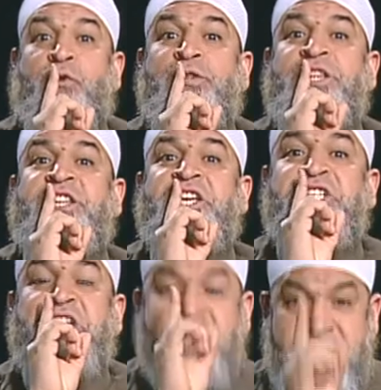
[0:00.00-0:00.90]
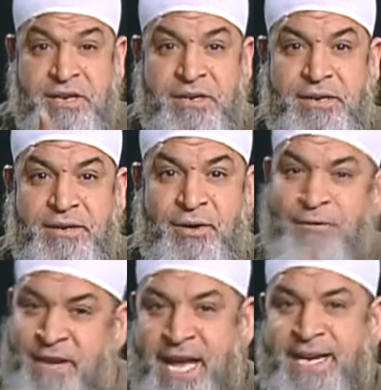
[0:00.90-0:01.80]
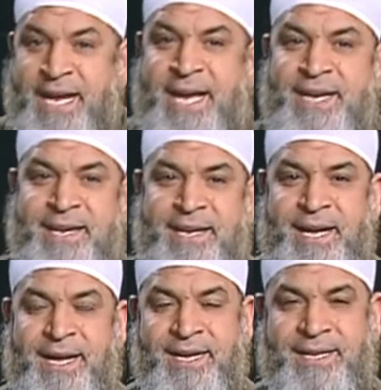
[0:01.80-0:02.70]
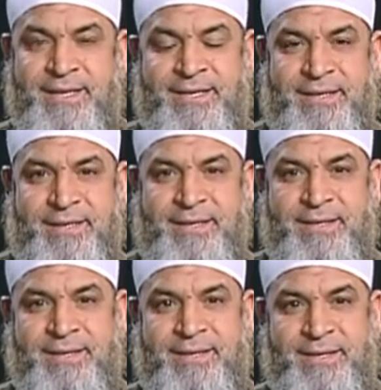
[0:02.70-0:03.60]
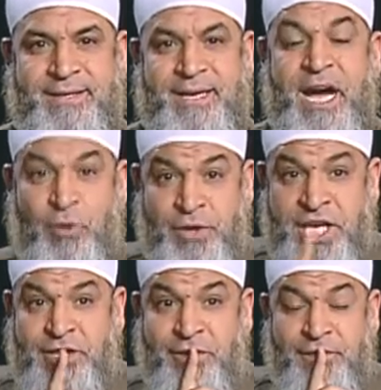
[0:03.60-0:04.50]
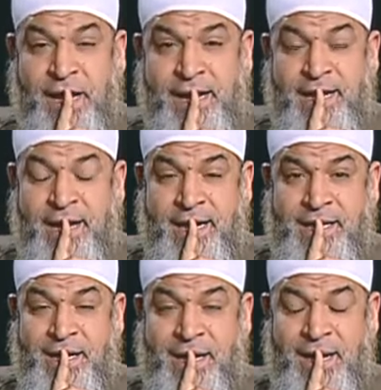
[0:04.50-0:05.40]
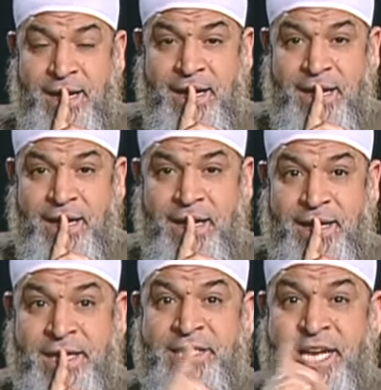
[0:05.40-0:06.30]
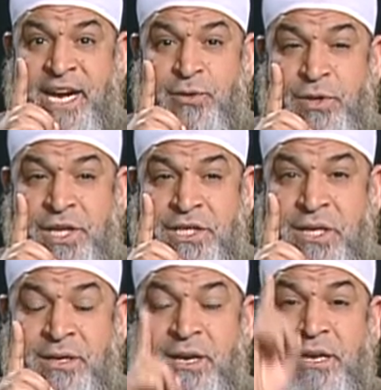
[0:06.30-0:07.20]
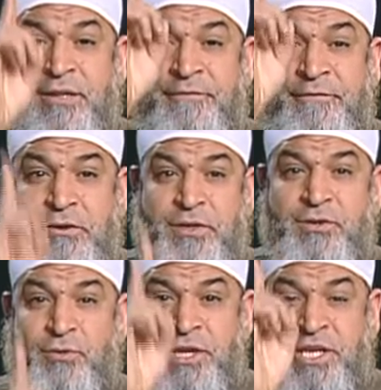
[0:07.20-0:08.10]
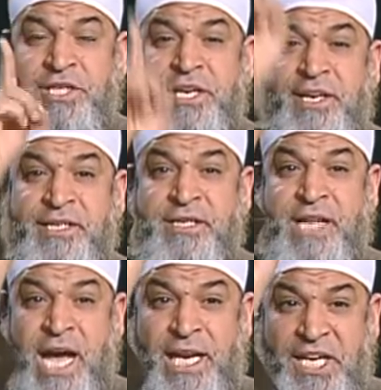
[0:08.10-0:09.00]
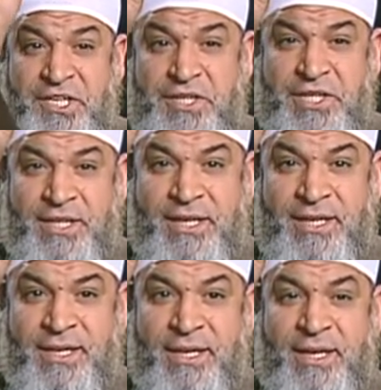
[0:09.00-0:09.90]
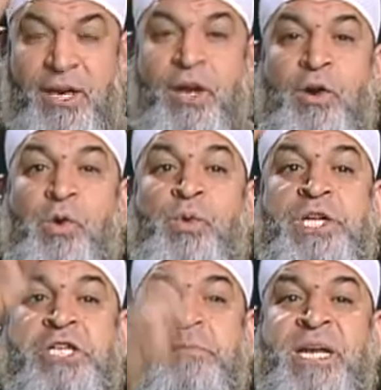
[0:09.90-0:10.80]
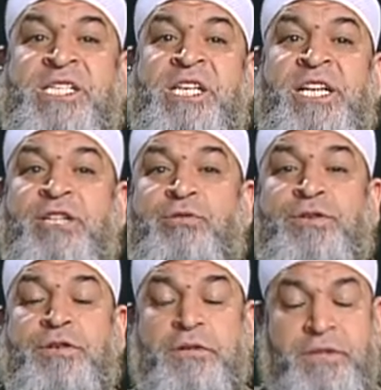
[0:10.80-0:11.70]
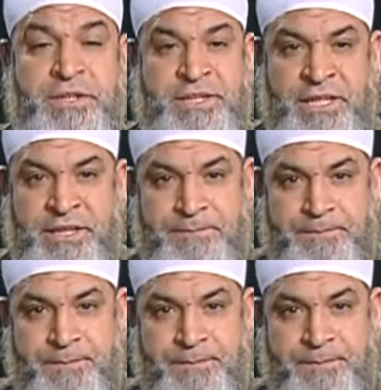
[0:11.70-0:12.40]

a condition of La ilaha illallah. A condition of La ilaha illallah. The second condition. The first condition is knowledge which must lead to certainty.